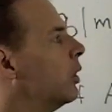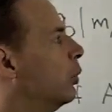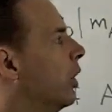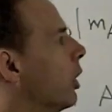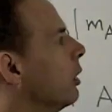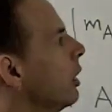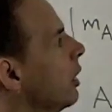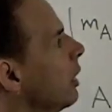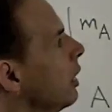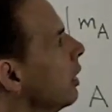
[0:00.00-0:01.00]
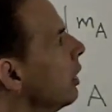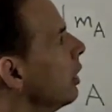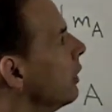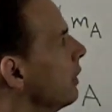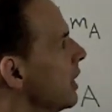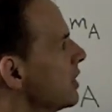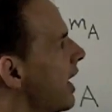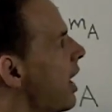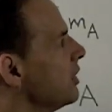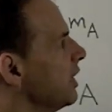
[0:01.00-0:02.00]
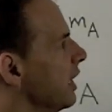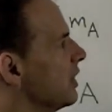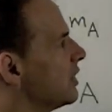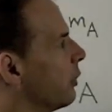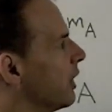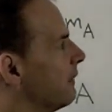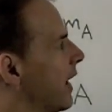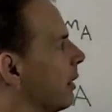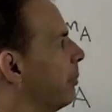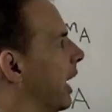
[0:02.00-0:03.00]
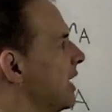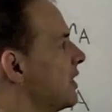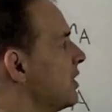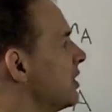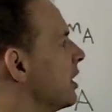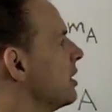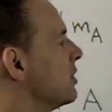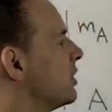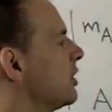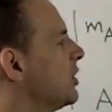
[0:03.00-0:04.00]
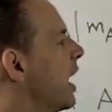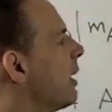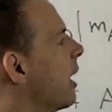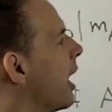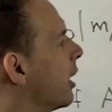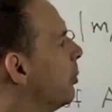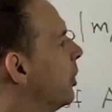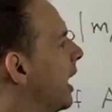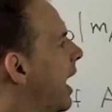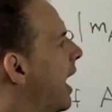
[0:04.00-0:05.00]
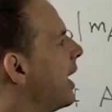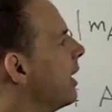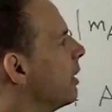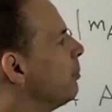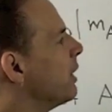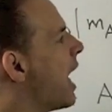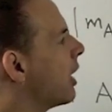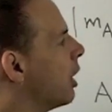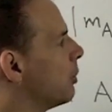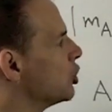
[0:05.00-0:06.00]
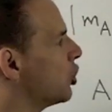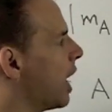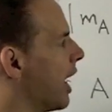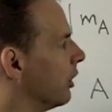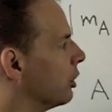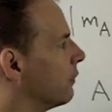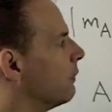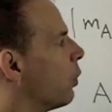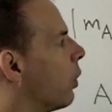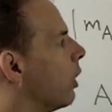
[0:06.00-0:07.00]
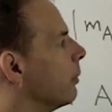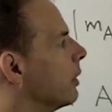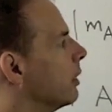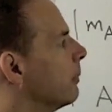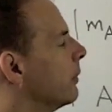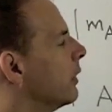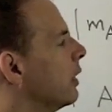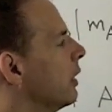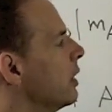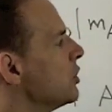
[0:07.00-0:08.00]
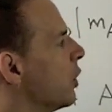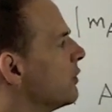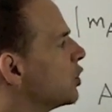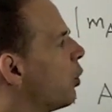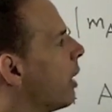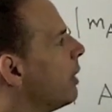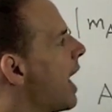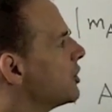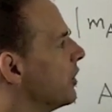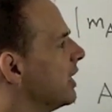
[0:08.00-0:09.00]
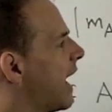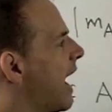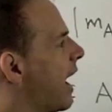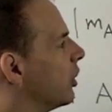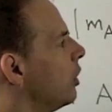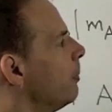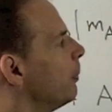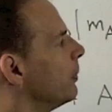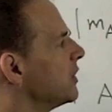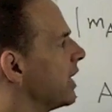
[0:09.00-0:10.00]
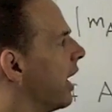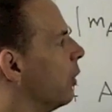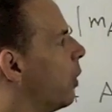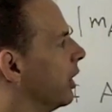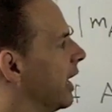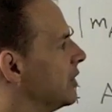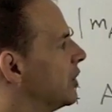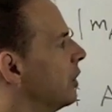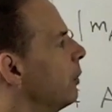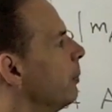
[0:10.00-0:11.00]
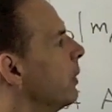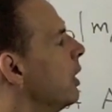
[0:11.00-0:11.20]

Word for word: we note this guarantees that we can find a basis such that I can put A in block upper triangular form. So we have square blocks on the diagonal, say A1 and A2.